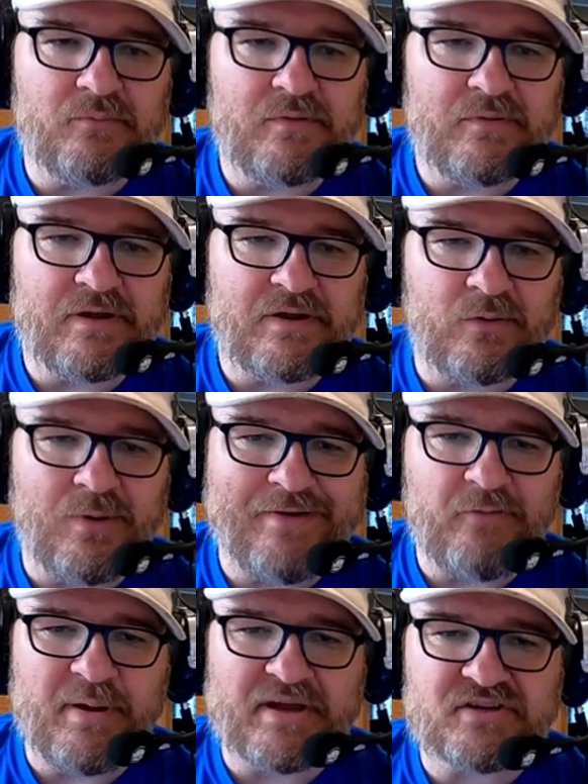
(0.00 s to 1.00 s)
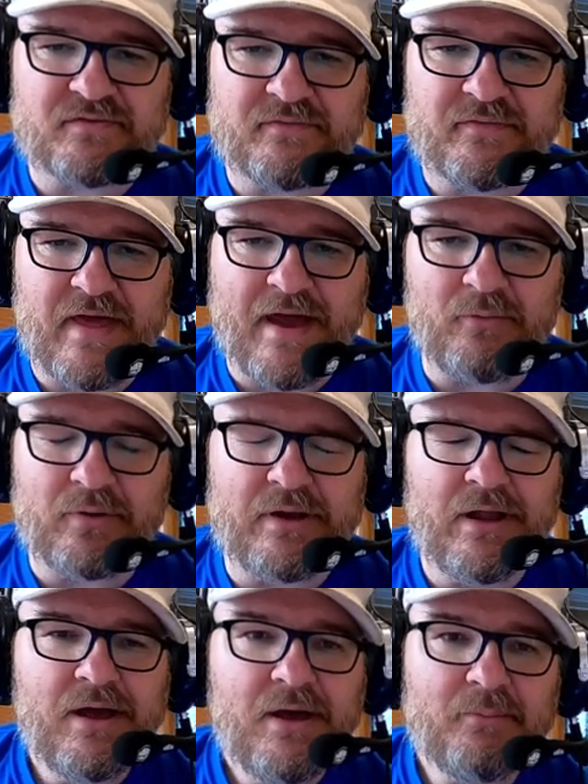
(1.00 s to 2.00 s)
I don't have a picture for that one.
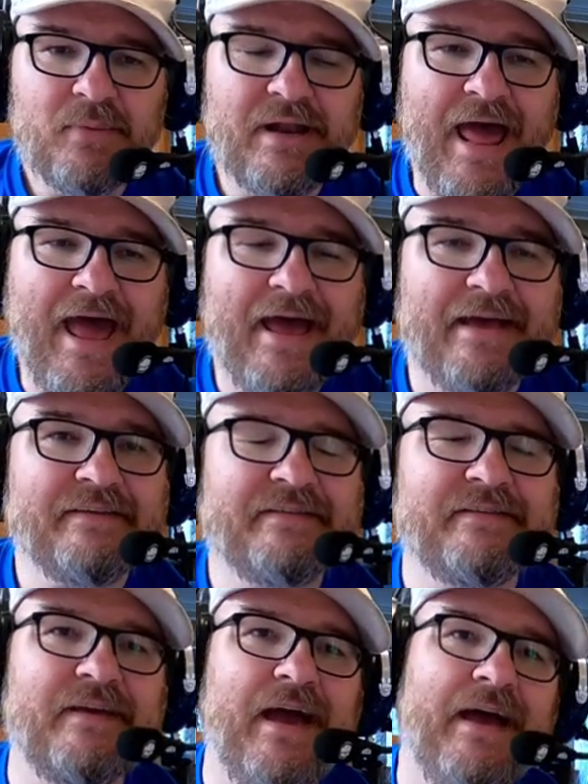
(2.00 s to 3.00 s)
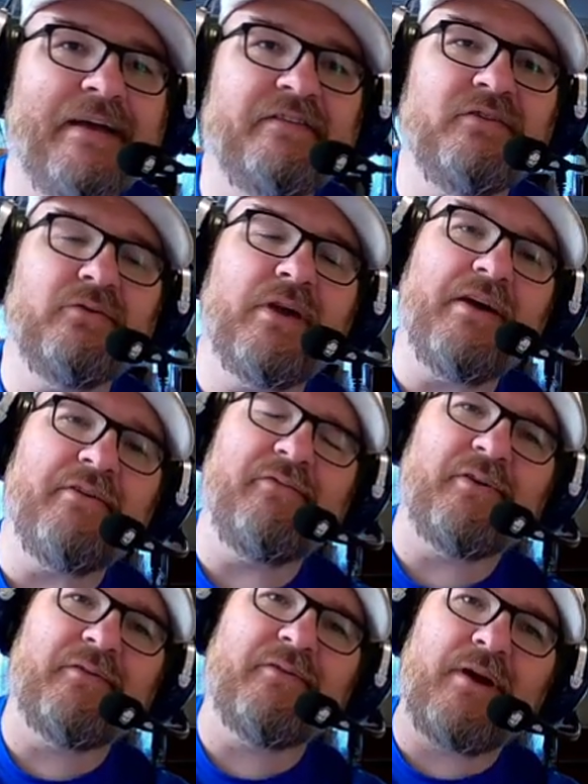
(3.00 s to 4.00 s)
But as you get
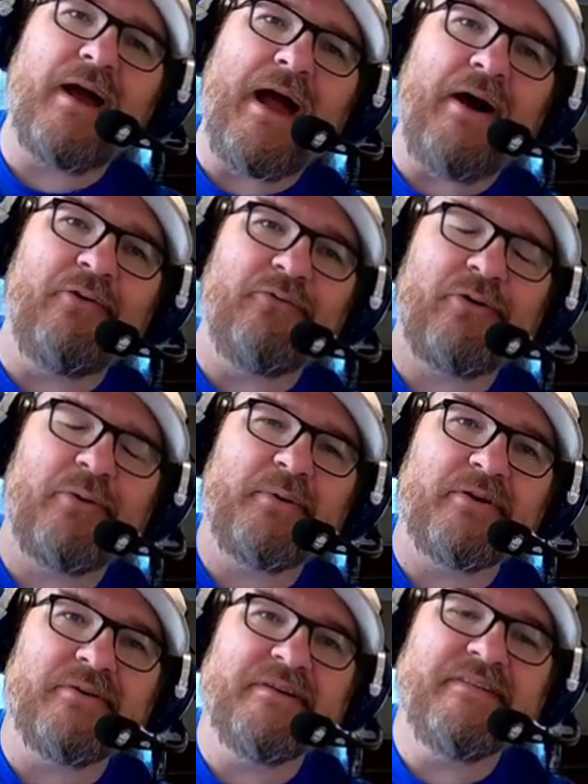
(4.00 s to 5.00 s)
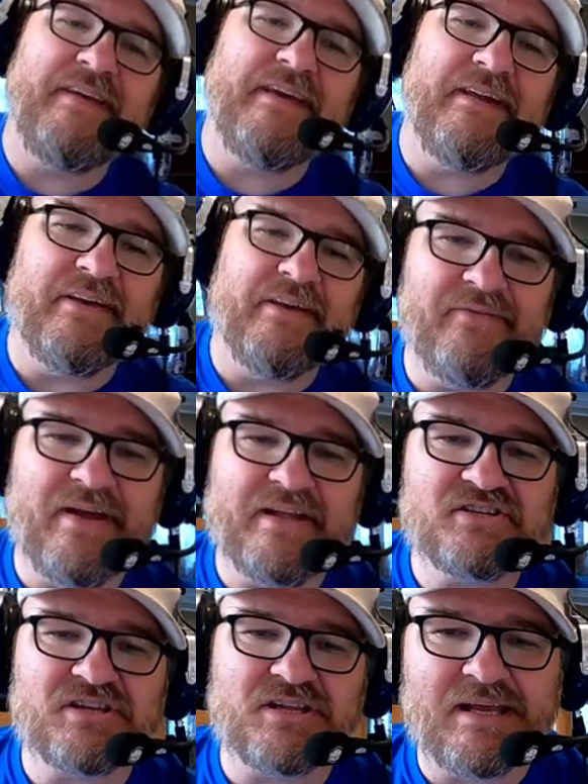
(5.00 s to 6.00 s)
further out from your antenna,
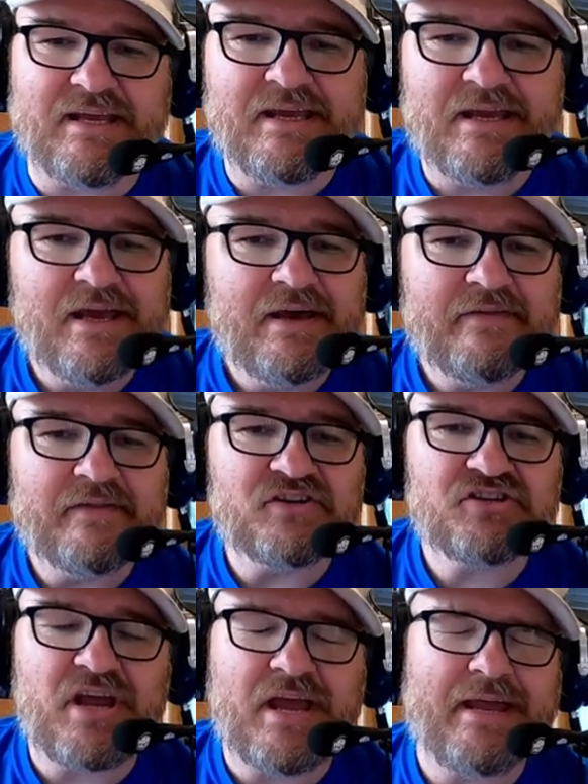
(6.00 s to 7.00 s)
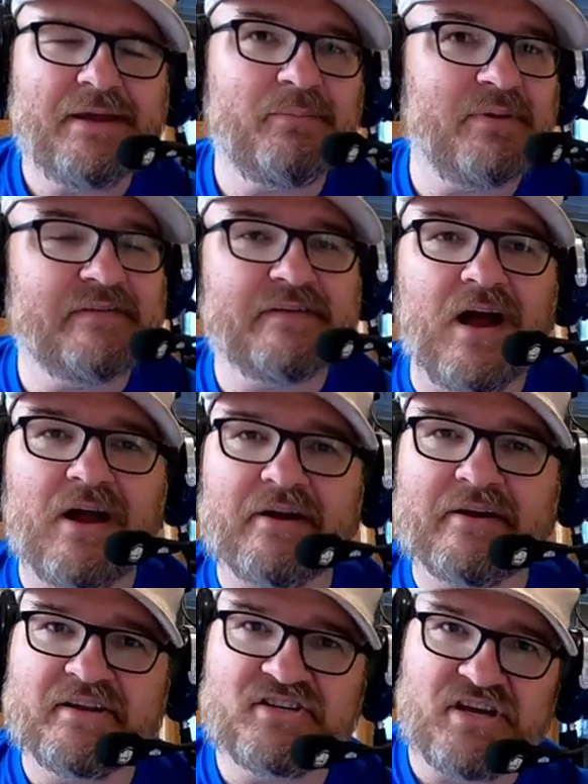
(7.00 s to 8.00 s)
eventually the shape is not going
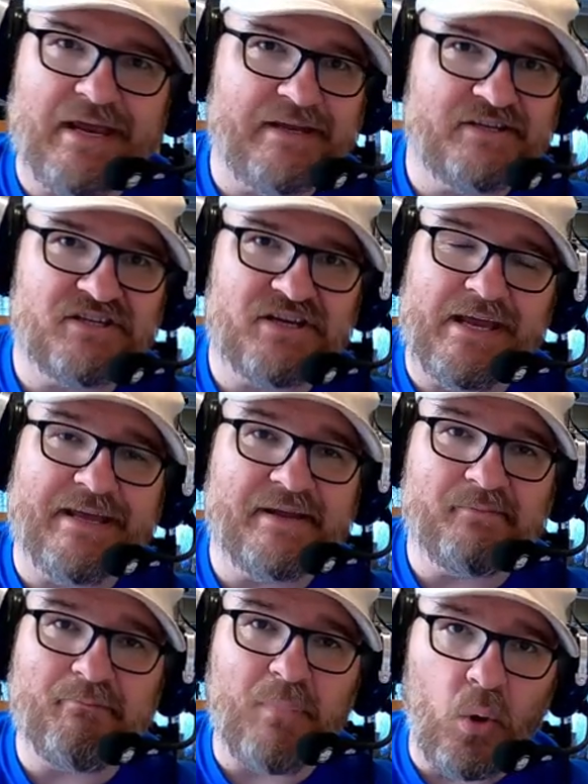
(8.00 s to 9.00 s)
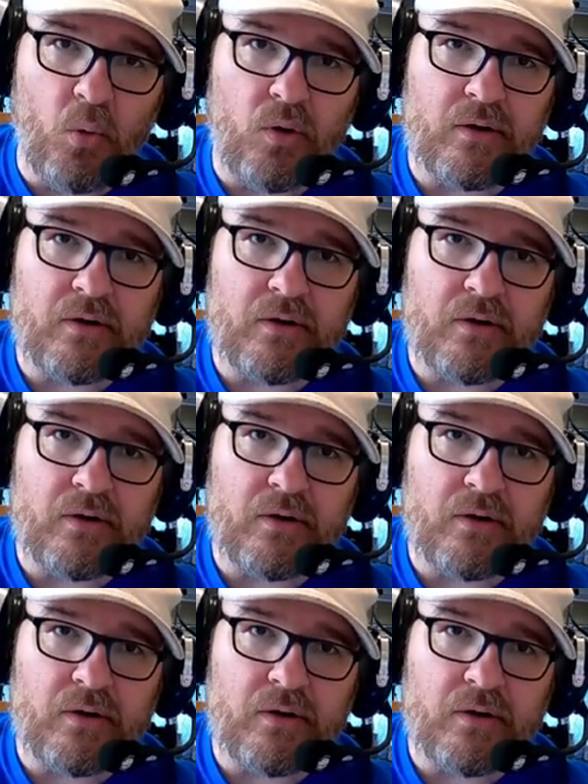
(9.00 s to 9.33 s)
to change anymore.